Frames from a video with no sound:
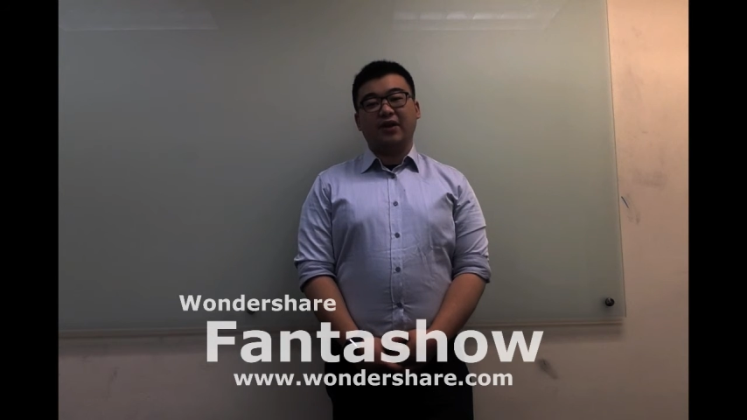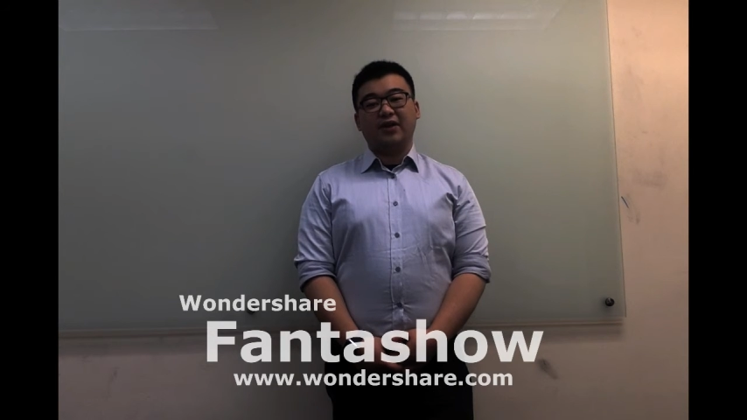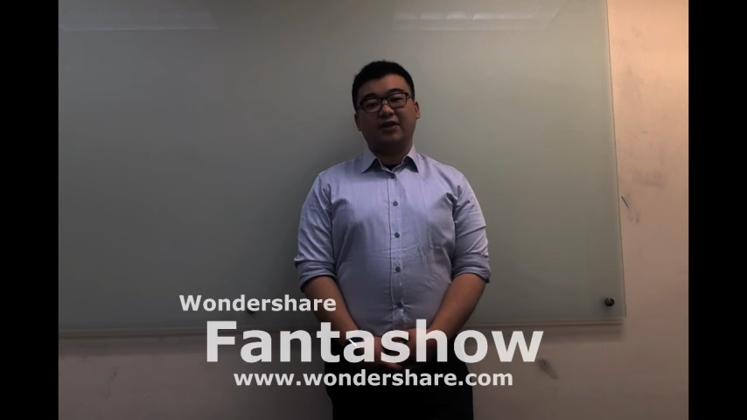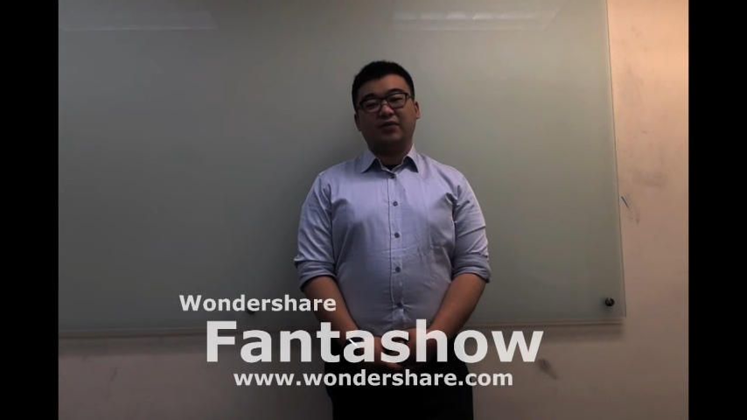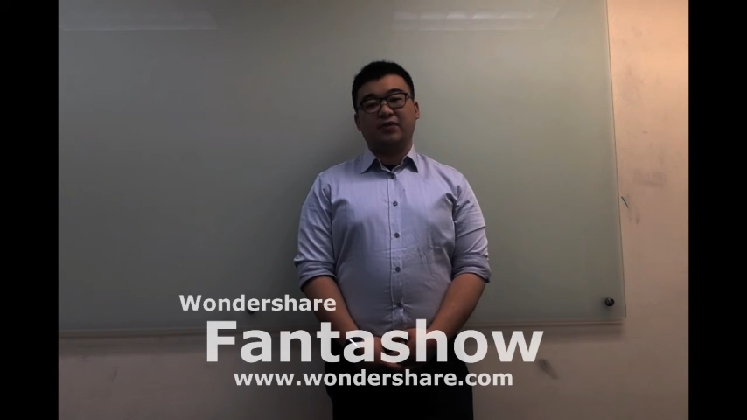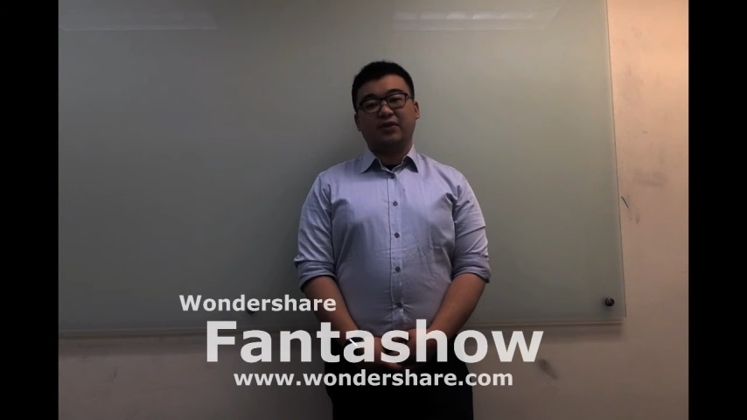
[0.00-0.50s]

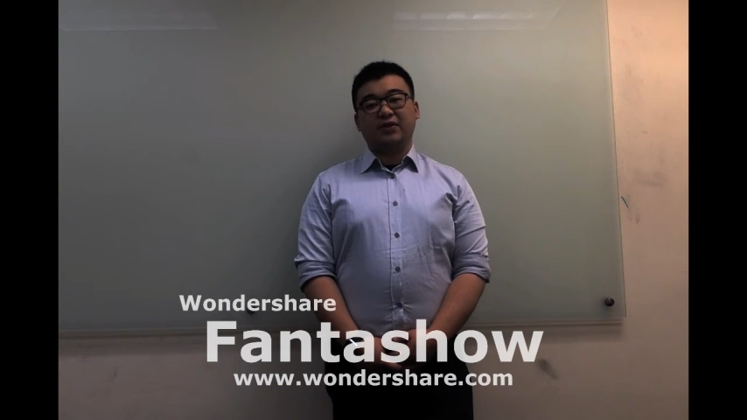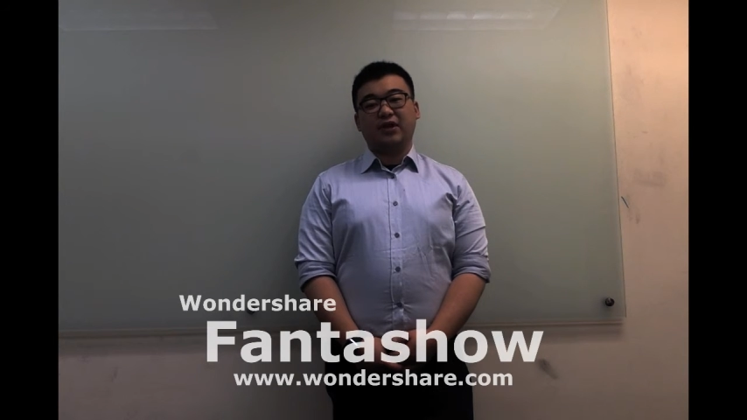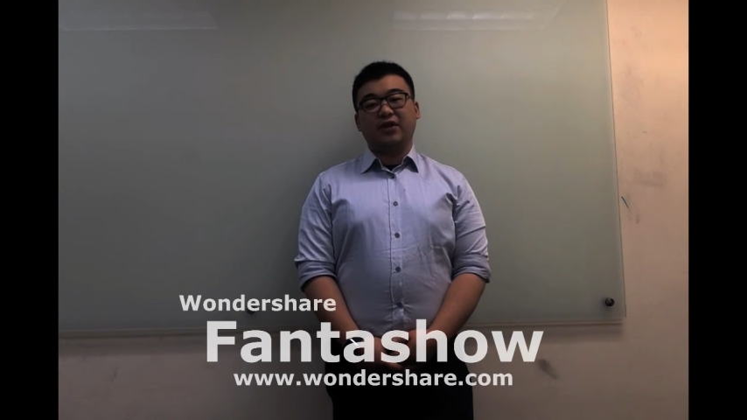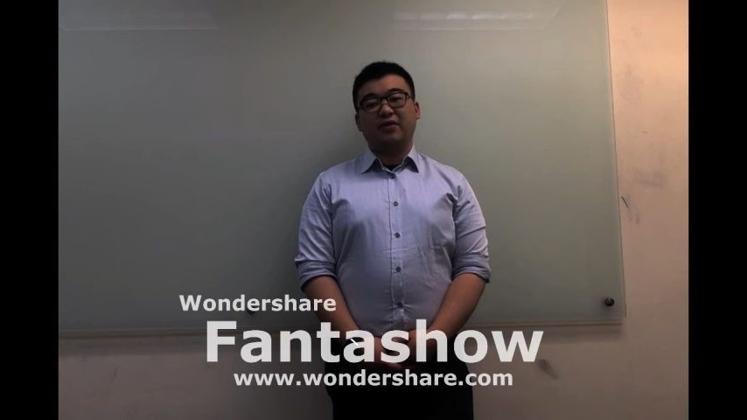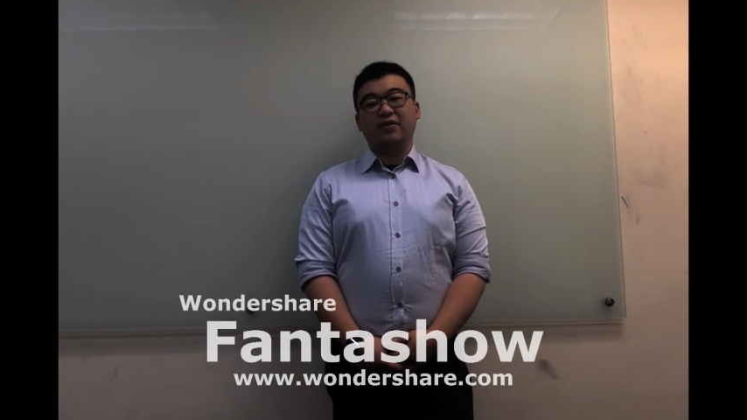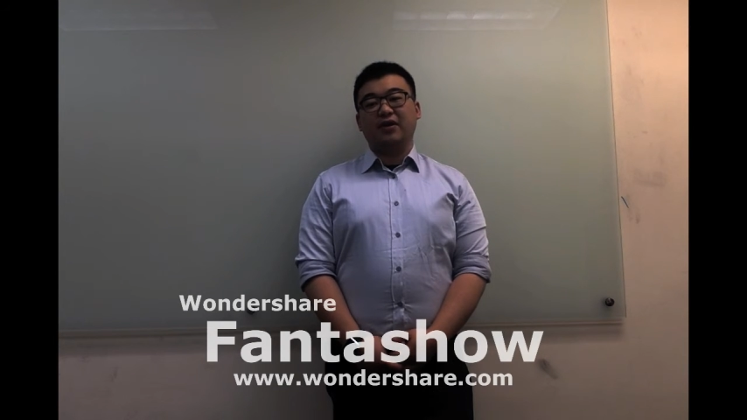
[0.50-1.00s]
As a
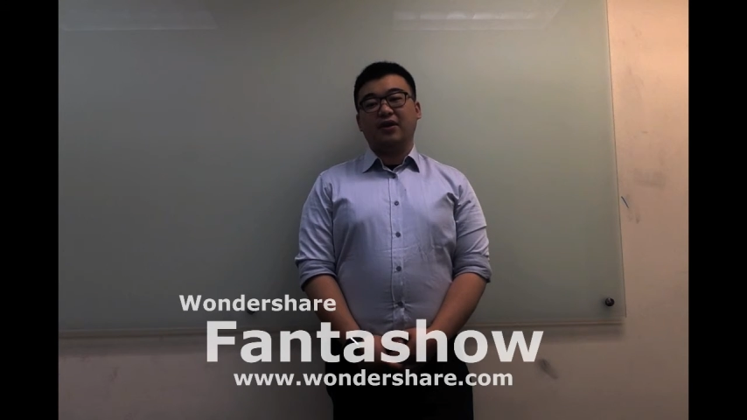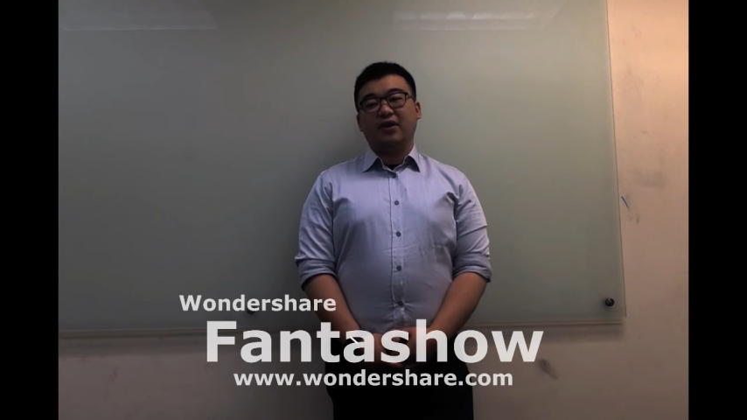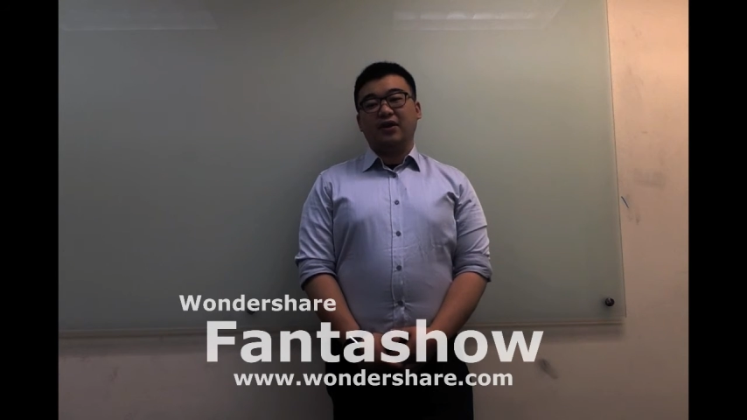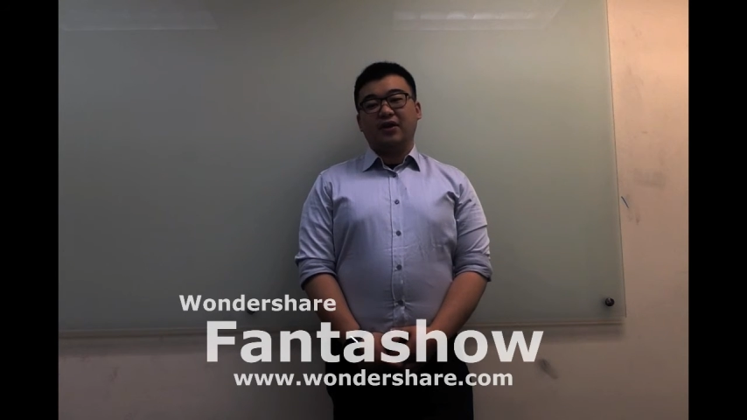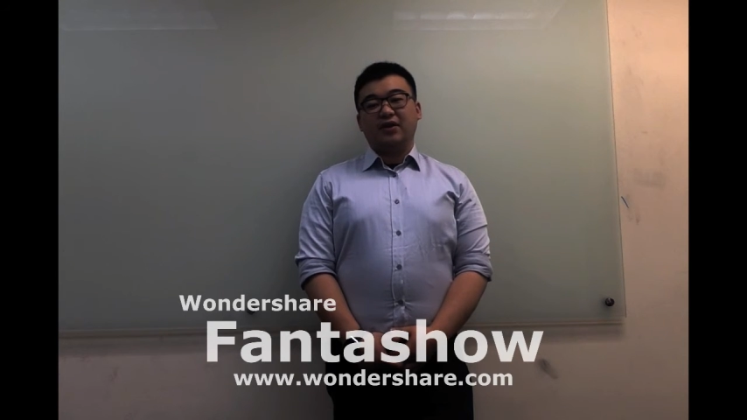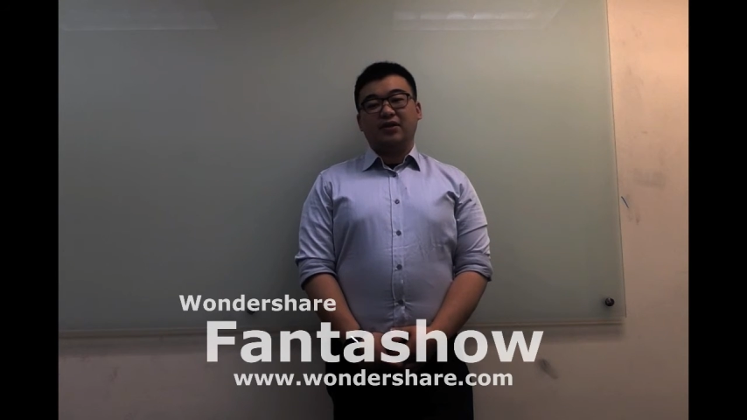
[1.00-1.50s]
result,
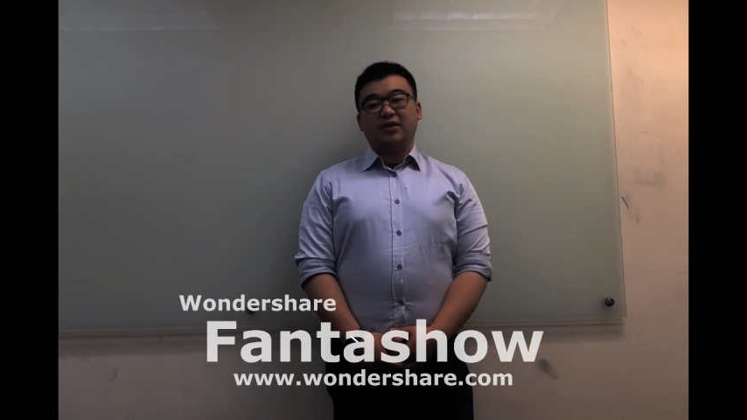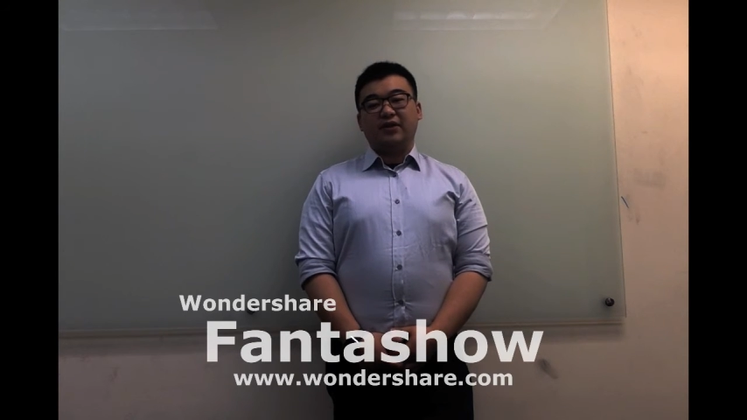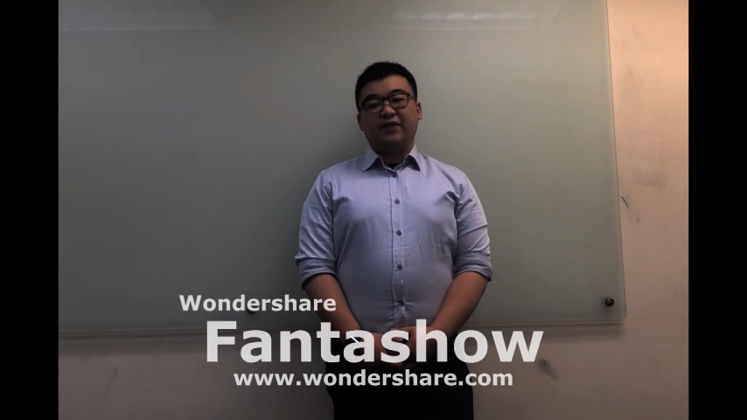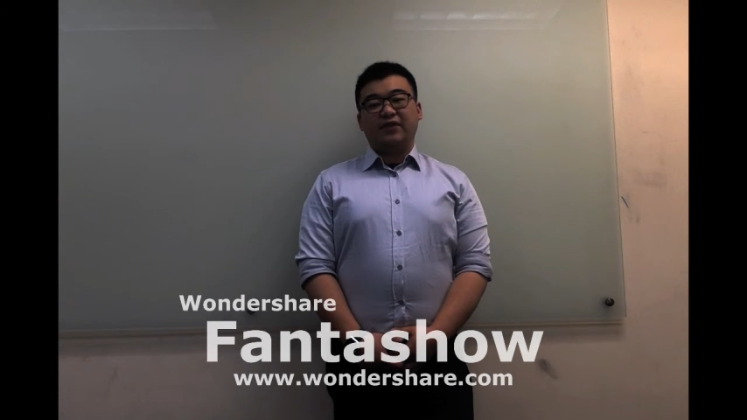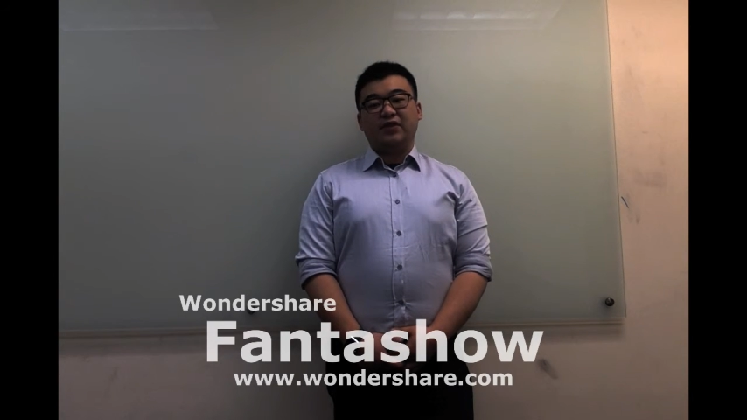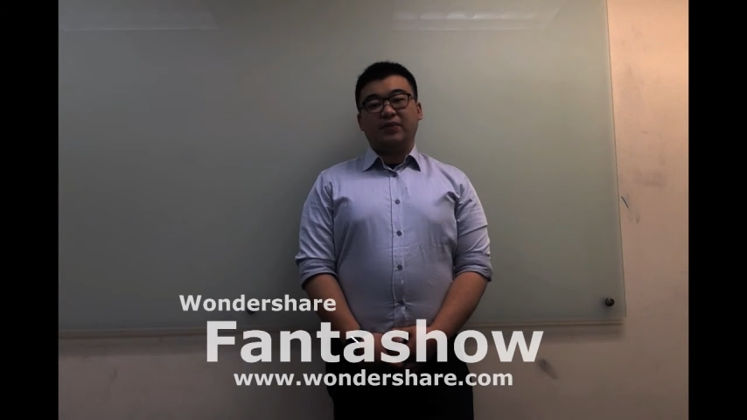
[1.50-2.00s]
the difference